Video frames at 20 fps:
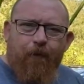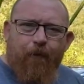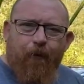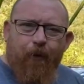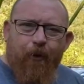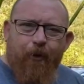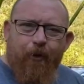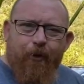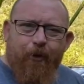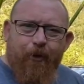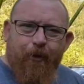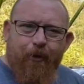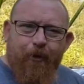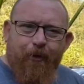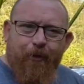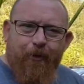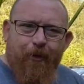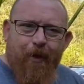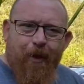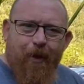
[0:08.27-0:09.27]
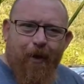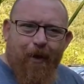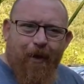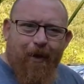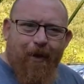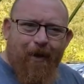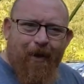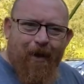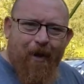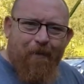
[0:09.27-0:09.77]
Foresters,
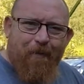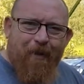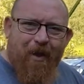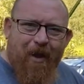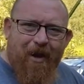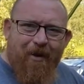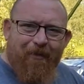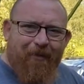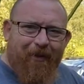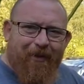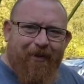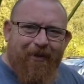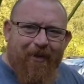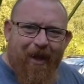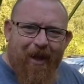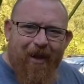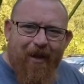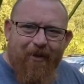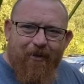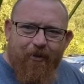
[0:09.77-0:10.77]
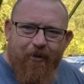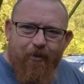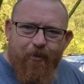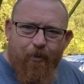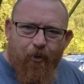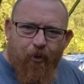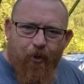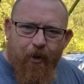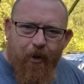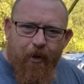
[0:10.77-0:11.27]
uh, I'm kind of excited this
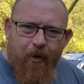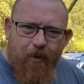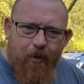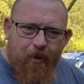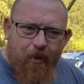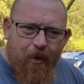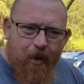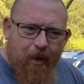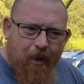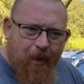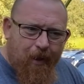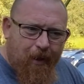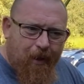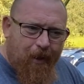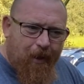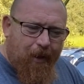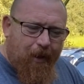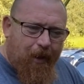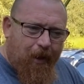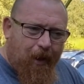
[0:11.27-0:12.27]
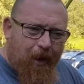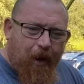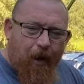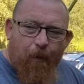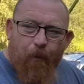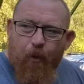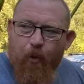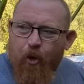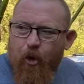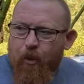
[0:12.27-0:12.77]
morning.
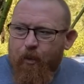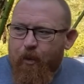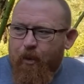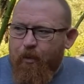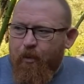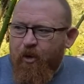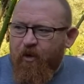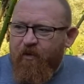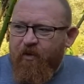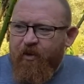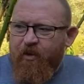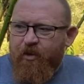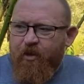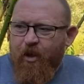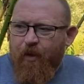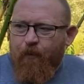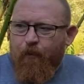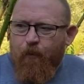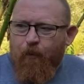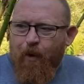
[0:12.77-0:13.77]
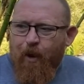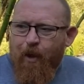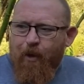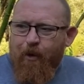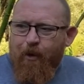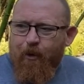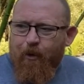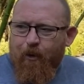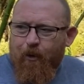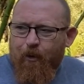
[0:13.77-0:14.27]
Um, we're going to be moving stuff
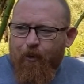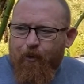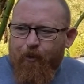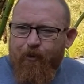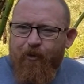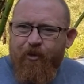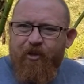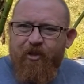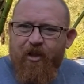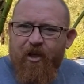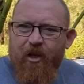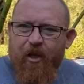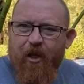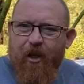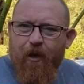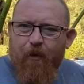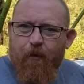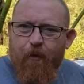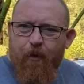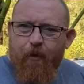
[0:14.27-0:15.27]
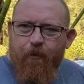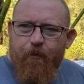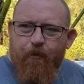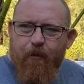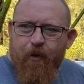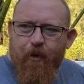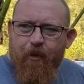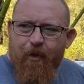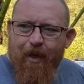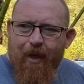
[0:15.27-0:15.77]
around in our little sitting area in
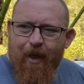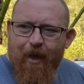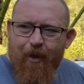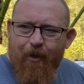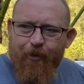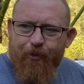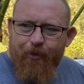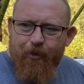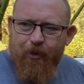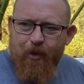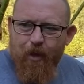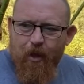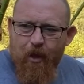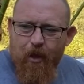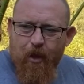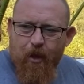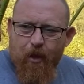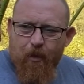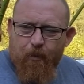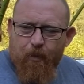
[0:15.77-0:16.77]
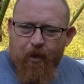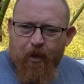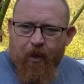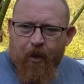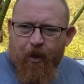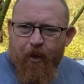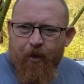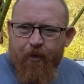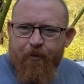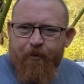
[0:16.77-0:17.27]
front of the house
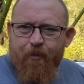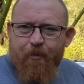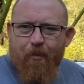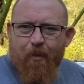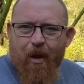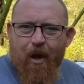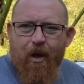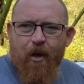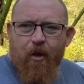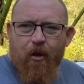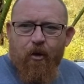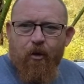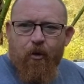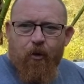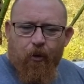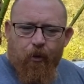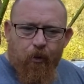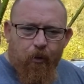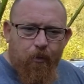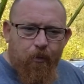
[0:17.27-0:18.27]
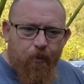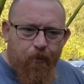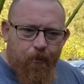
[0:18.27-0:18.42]
because my uncle,